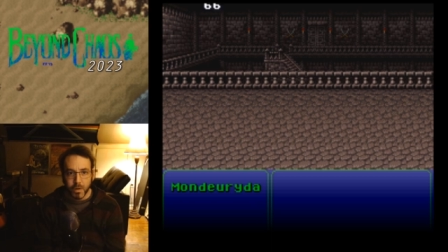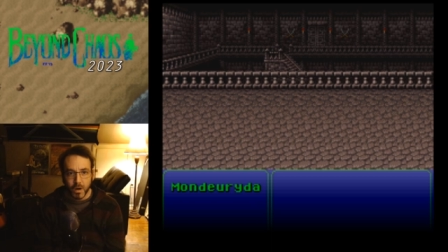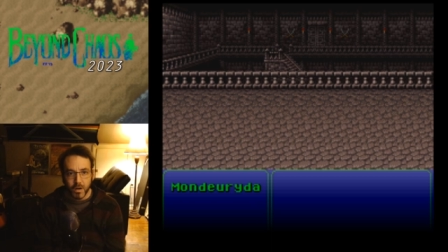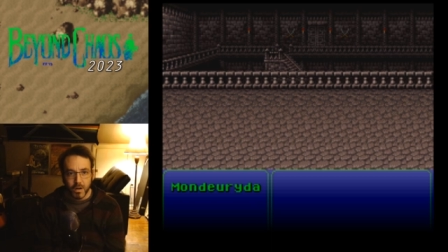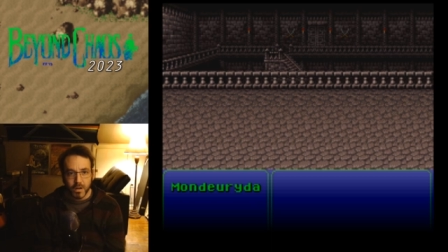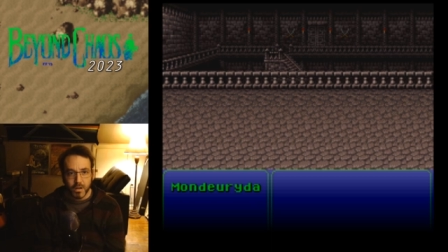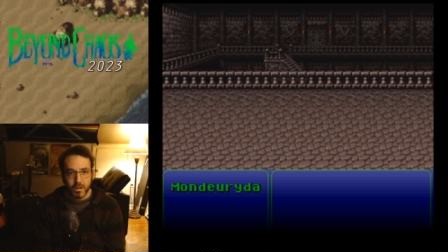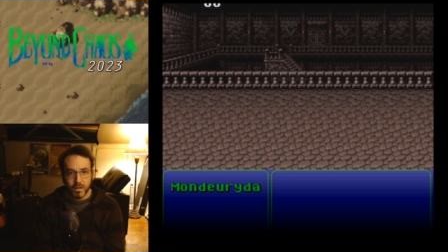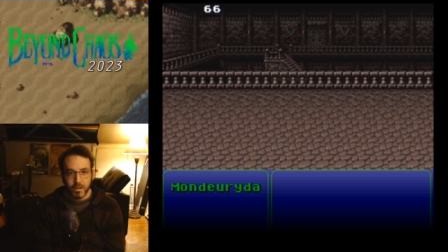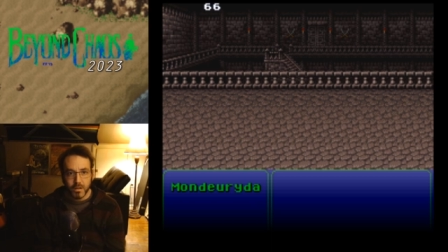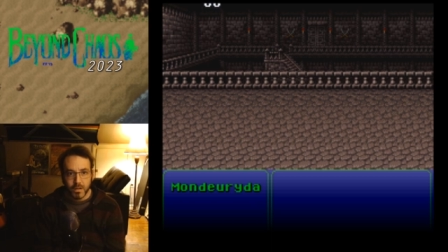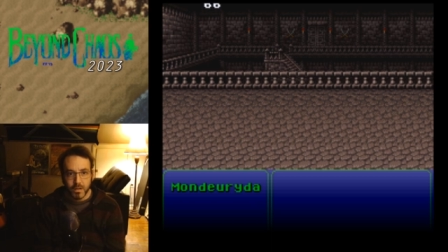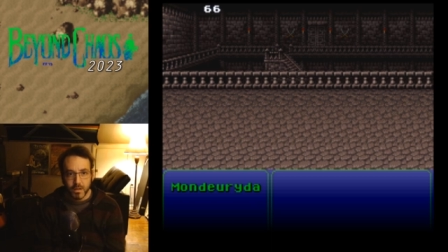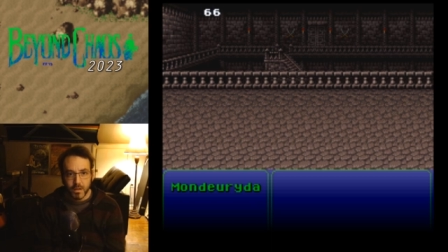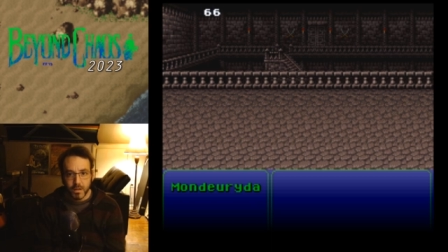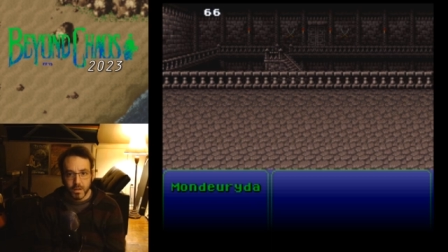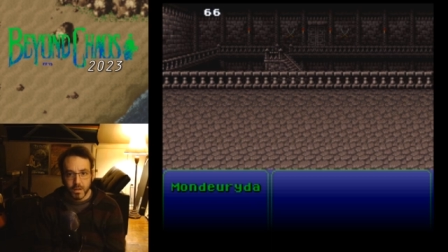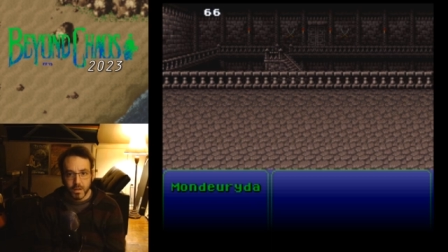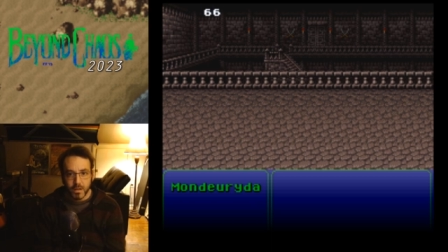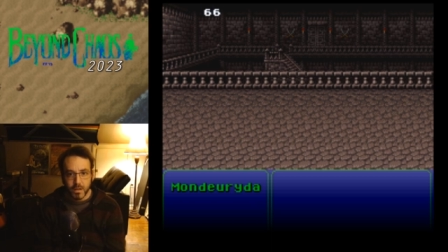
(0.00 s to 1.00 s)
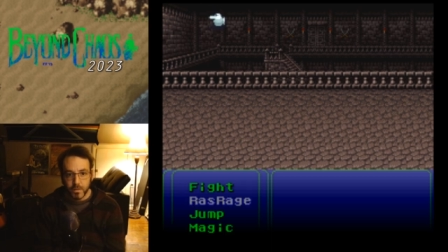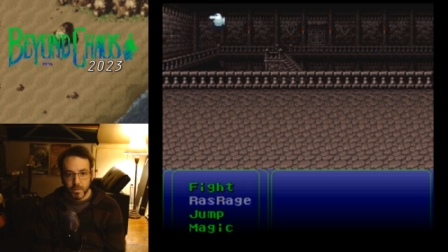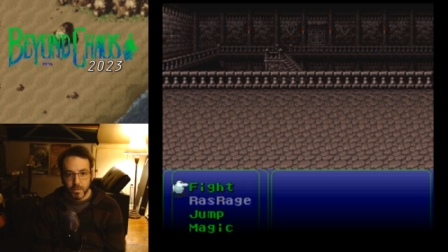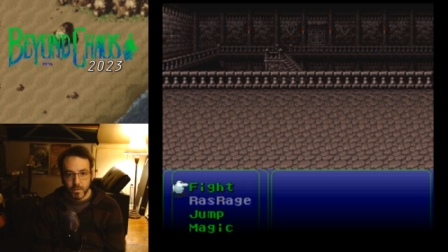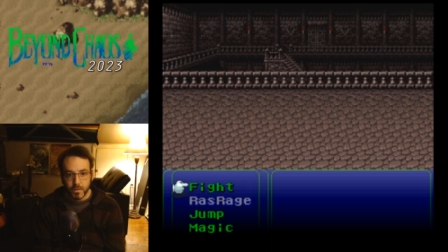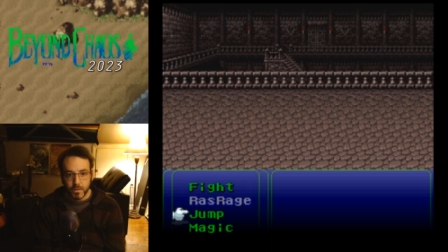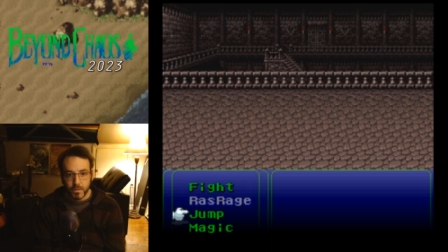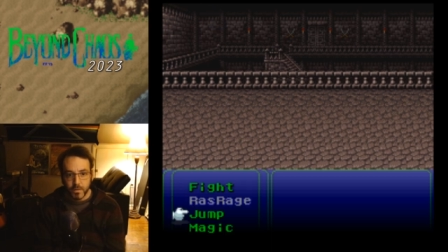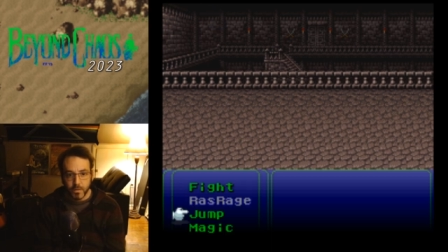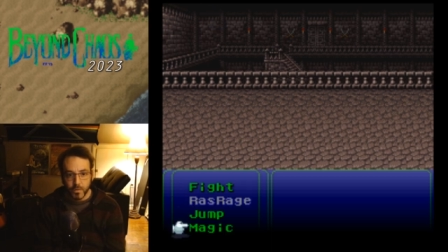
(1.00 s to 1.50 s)
Bert.
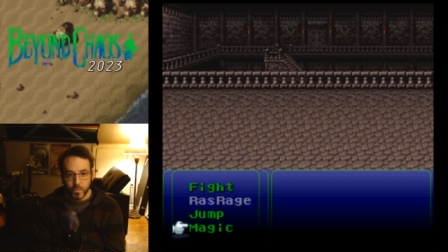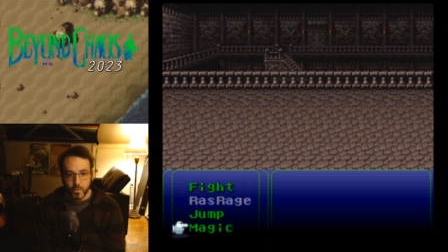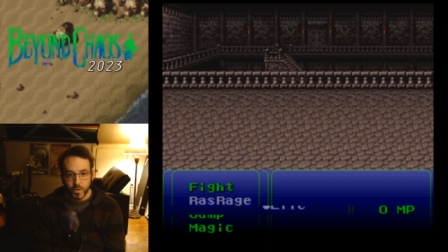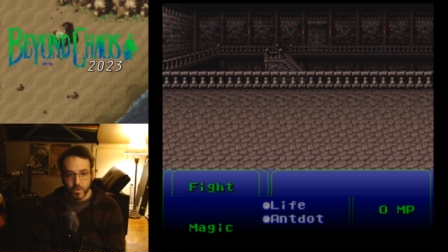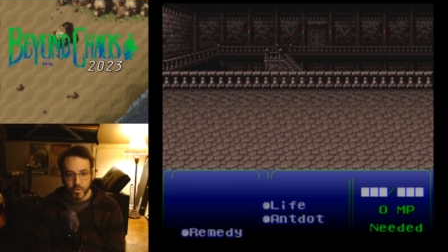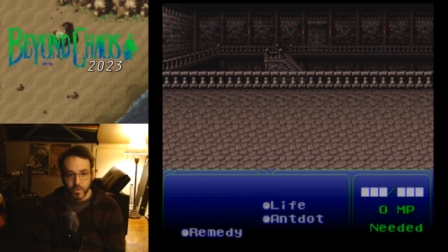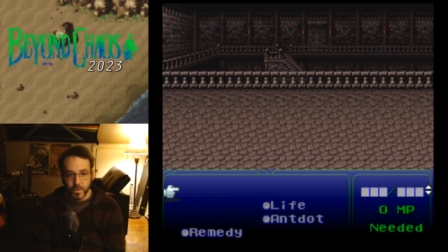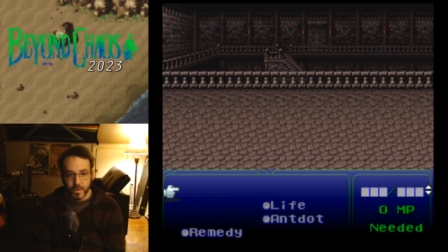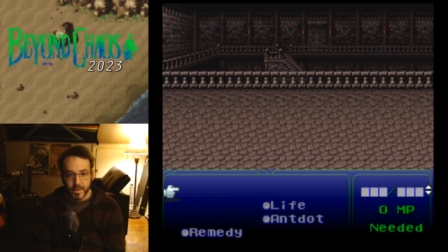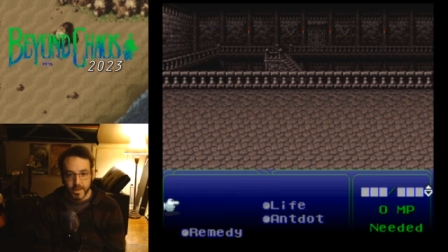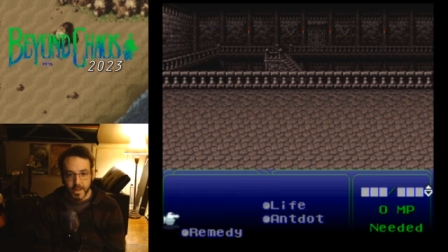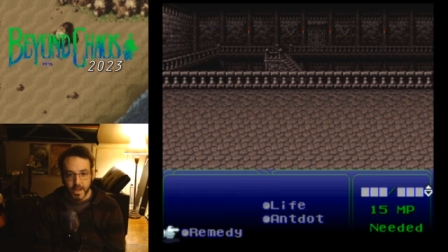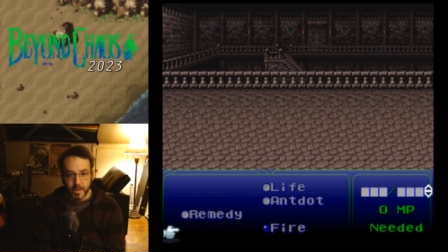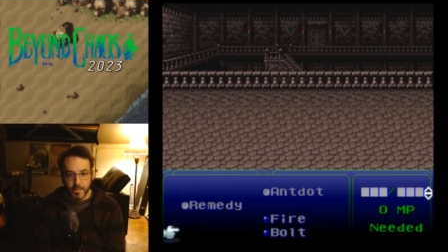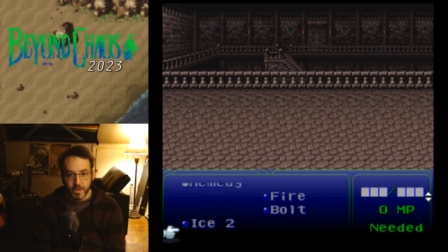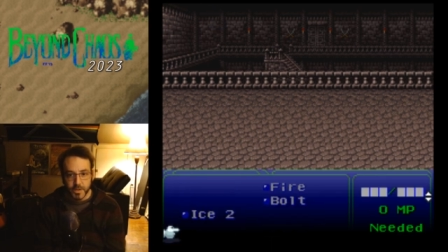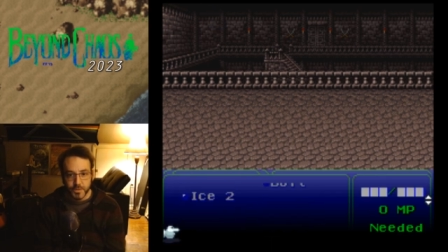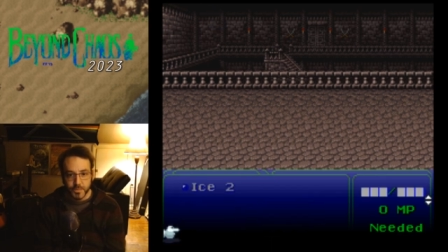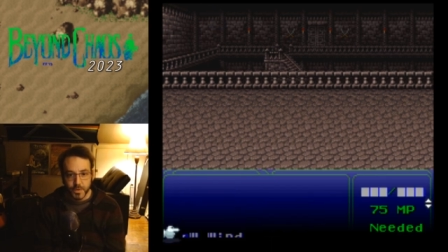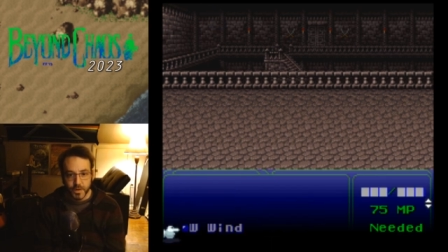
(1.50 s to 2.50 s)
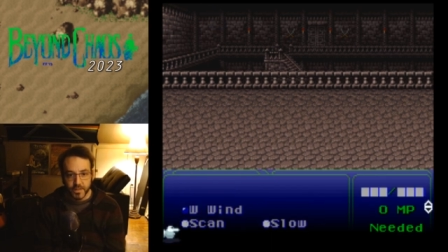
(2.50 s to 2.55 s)
Dude, we're doing damage,